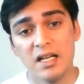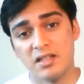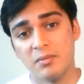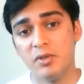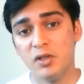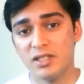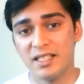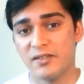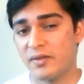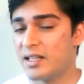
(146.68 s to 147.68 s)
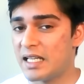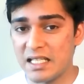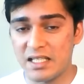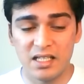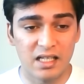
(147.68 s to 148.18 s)
The music is
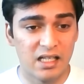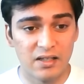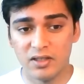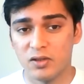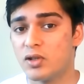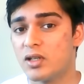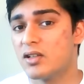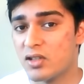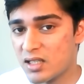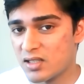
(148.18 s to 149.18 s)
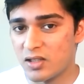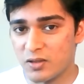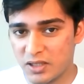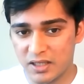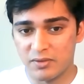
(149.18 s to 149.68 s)
fantastic. I love the Hura Hura song,
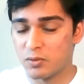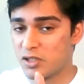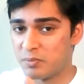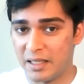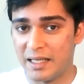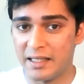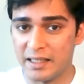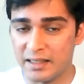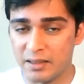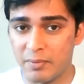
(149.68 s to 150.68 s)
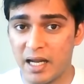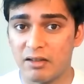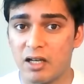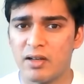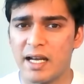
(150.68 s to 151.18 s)
whichever was playing in the
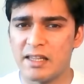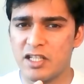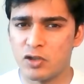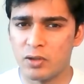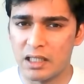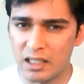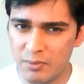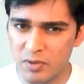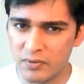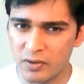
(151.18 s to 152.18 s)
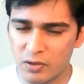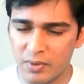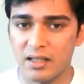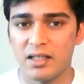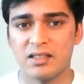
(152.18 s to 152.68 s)
background, and they showed a glimpse of a
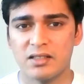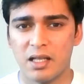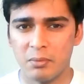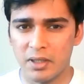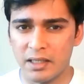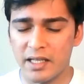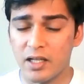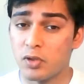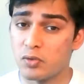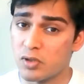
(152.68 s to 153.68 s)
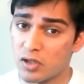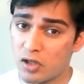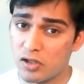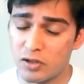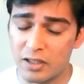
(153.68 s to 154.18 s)
romantic number in there, which was
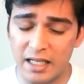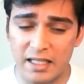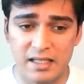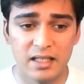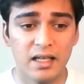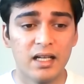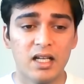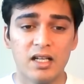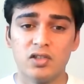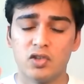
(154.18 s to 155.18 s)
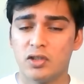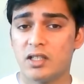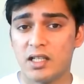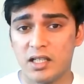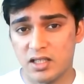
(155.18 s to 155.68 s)
also nice.
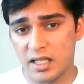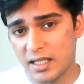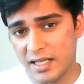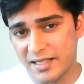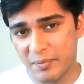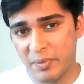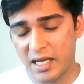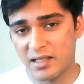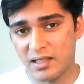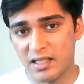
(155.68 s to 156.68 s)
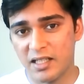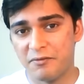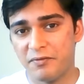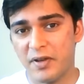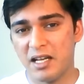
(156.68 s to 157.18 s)
Sundaraanga Jaana is apparently a
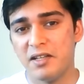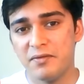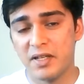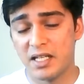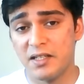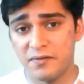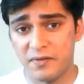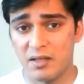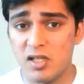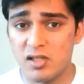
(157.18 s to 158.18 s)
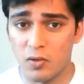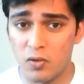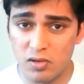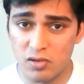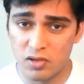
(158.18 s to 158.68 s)
very, very famous
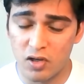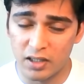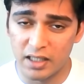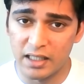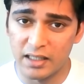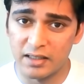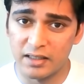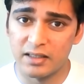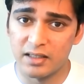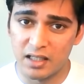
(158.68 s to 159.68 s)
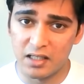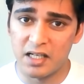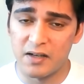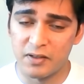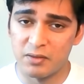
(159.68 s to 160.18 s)
old song in the
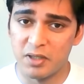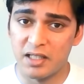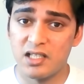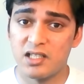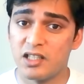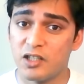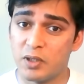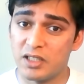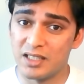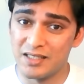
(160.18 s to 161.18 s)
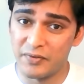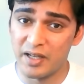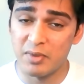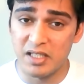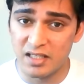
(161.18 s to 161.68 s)
Kannada film industry, which is
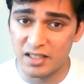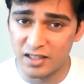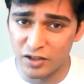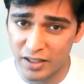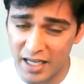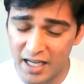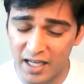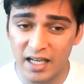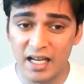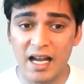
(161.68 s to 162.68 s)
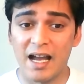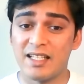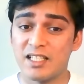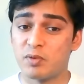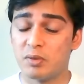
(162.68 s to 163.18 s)
famous till today. And
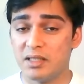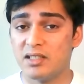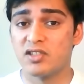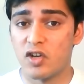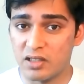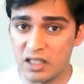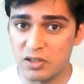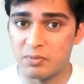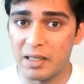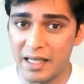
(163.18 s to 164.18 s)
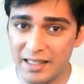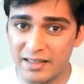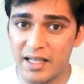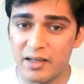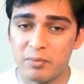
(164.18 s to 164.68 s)
that's probably the song that was playing
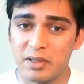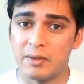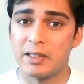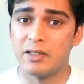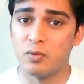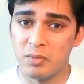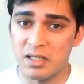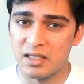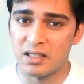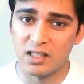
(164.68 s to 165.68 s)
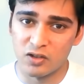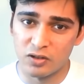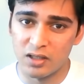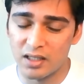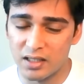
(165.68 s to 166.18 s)
there by the woman singing
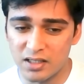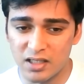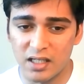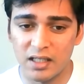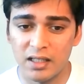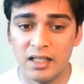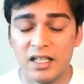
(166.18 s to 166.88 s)
Sundaraanga Jaana.